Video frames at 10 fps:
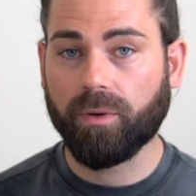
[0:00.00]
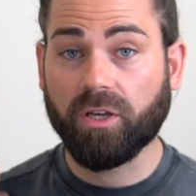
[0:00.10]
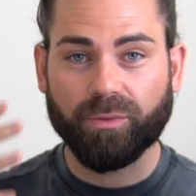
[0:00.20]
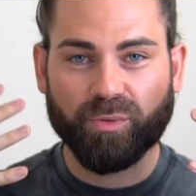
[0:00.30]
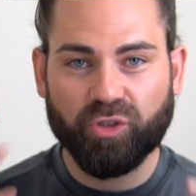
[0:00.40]

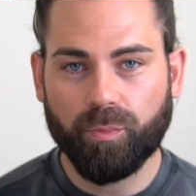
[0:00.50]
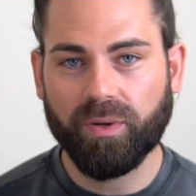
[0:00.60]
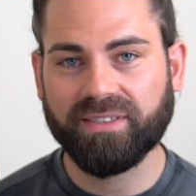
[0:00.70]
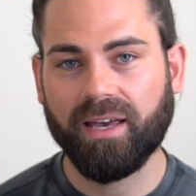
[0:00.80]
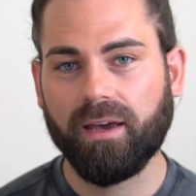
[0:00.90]
because I'm super
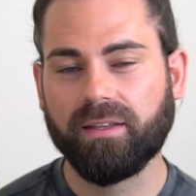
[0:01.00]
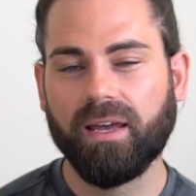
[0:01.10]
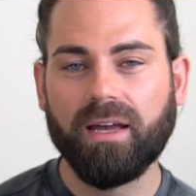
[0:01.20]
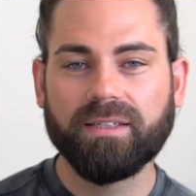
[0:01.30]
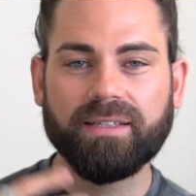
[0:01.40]
excited
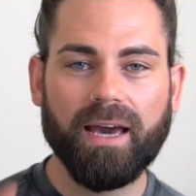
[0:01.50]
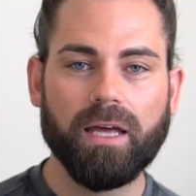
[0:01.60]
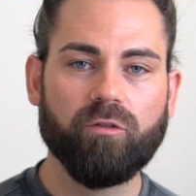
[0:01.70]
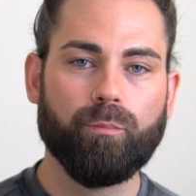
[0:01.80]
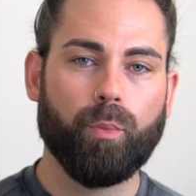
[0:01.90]
to
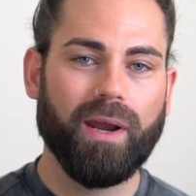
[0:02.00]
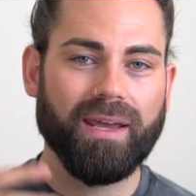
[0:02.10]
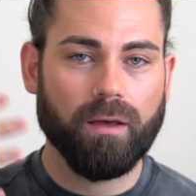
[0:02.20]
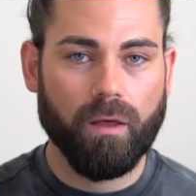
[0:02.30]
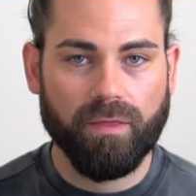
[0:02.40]
kind of
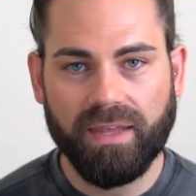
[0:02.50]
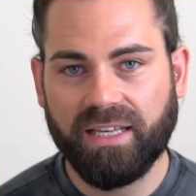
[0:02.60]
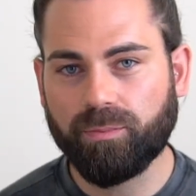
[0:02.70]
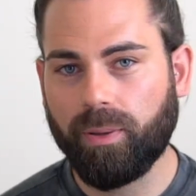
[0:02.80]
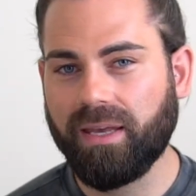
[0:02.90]
bring
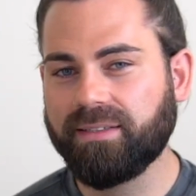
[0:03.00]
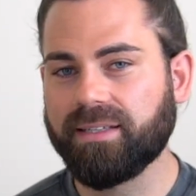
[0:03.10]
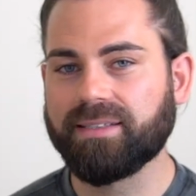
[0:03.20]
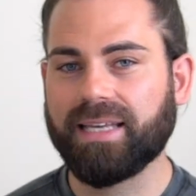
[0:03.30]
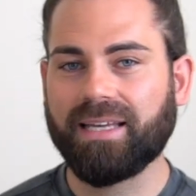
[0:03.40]
these
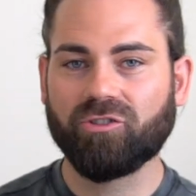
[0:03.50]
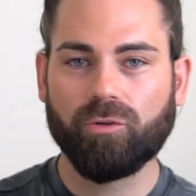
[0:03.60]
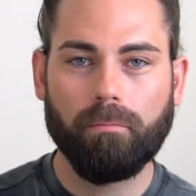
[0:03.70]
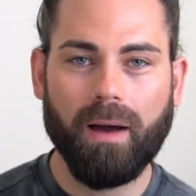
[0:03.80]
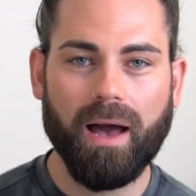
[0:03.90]
pieces into
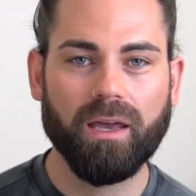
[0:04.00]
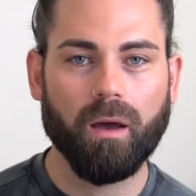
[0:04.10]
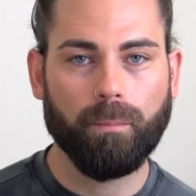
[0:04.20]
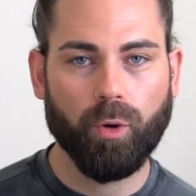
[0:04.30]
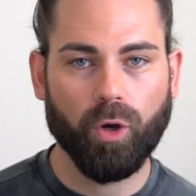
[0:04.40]
my
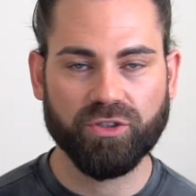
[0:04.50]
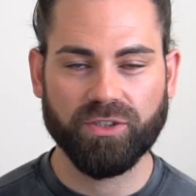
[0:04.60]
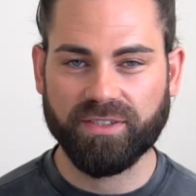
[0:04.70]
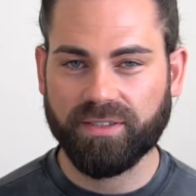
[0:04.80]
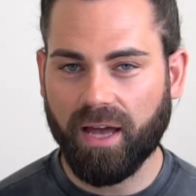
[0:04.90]

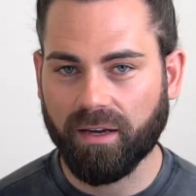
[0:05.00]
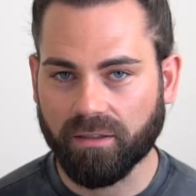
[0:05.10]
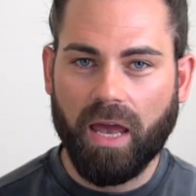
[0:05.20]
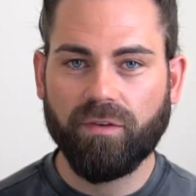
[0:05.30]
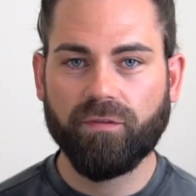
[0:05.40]
personal style.
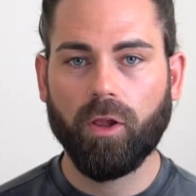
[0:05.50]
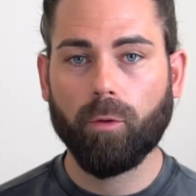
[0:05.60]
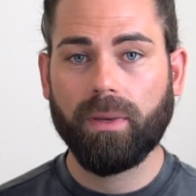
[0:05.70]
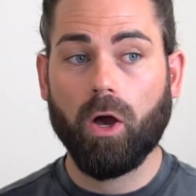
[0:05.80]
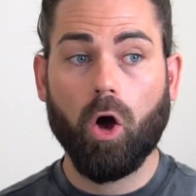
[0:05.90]
If you follow
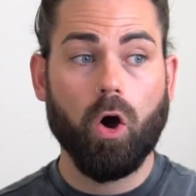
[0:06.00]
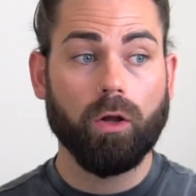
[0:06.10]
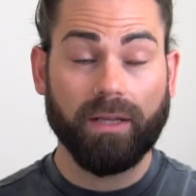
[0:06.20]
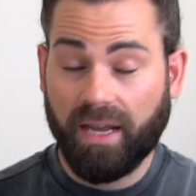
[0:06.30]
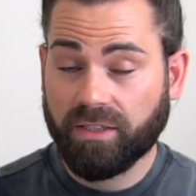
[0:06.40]
me
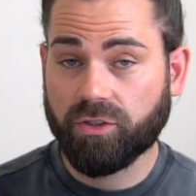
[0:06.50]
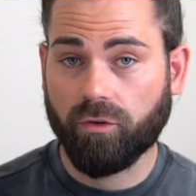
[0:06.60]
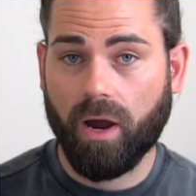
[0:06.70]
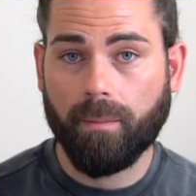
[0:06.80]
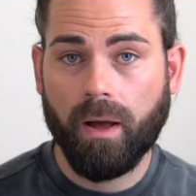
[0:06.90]
on
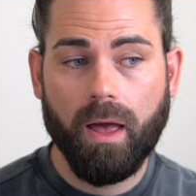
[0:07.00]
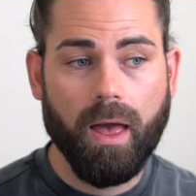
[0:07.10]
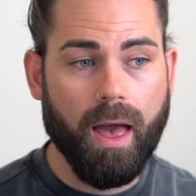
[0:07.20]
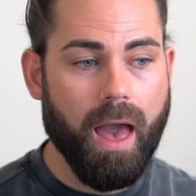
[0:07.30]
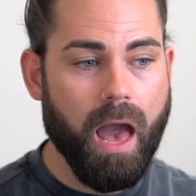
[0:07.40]
Instagram,
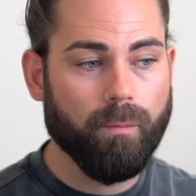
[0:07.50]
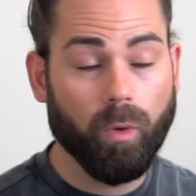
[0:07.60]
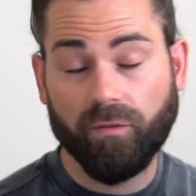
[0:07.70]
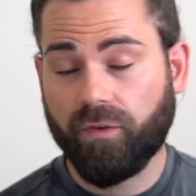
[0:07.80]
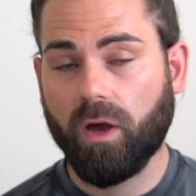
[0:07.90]

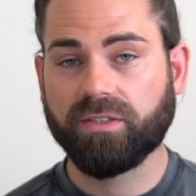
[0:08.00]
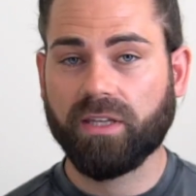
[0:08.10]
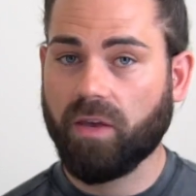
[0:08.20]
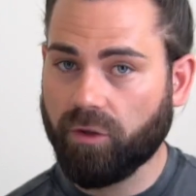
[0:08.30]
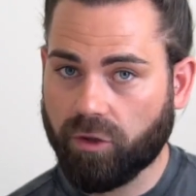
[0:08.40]
well, first,
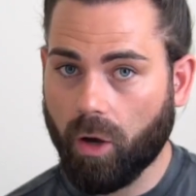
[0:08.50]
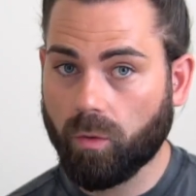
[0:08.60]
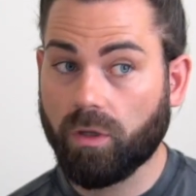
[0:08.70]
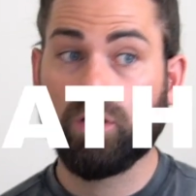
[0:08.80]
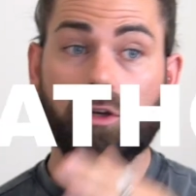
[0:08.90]
if you
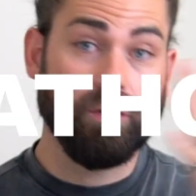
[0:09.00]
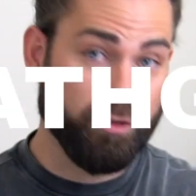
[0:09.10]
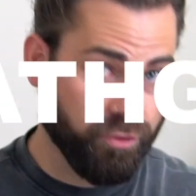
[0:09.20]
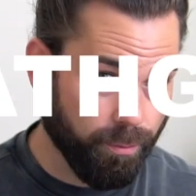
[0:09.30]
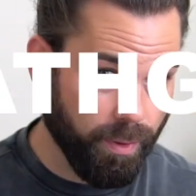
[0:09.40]
don't, you
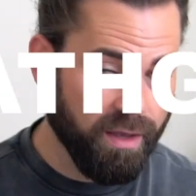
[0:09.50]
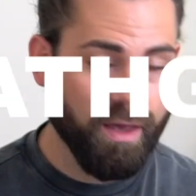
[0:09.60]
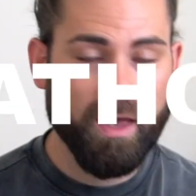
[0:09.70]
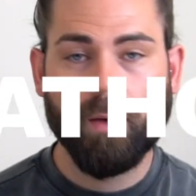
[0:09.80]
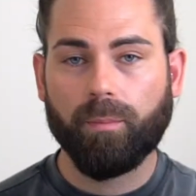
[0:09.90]
should be,
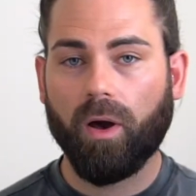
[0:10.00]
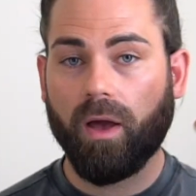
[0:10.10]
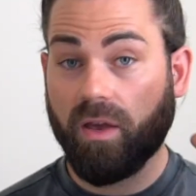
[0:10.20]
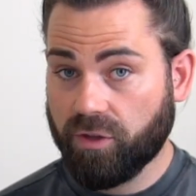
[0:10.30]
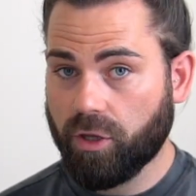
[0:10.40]

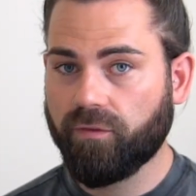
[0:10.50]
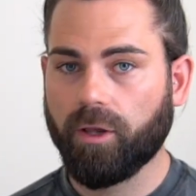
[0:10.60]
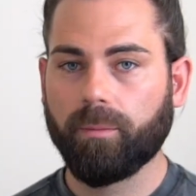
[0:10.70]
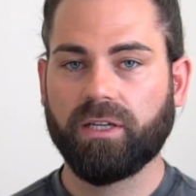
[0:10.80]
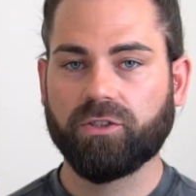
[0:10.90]
but if you do
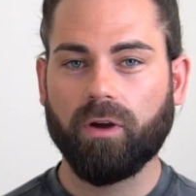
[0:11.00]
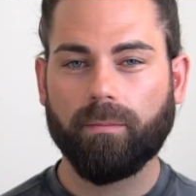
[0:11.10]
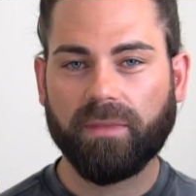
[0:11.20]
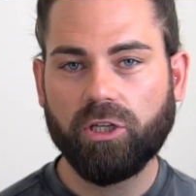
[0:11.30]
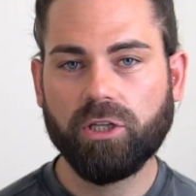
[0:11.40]
follow me on
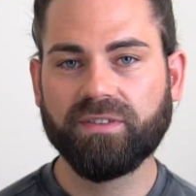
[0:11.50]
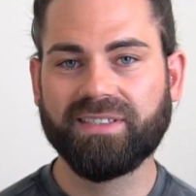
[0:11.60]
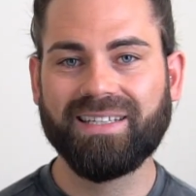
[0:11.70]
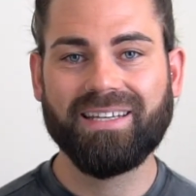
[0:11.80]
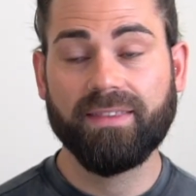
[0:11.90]
Instagram, then you'd have
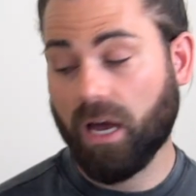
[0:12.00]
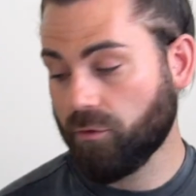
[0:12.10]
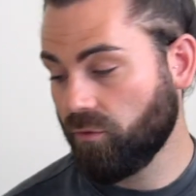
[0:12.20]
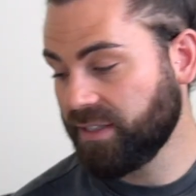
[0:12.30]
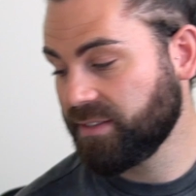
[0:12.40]
seen that I
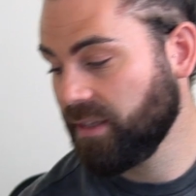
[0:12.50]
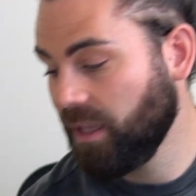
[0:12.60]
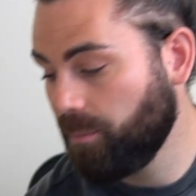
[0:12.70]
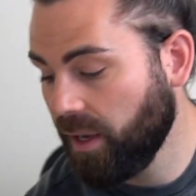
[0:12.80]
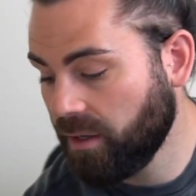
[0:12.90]
recently
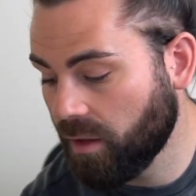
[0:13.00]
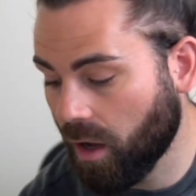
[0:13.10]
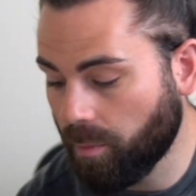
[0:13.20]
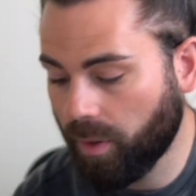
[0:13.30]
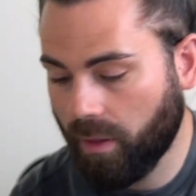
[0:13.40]
picked
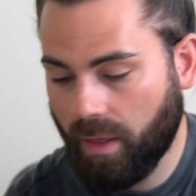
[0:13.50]
up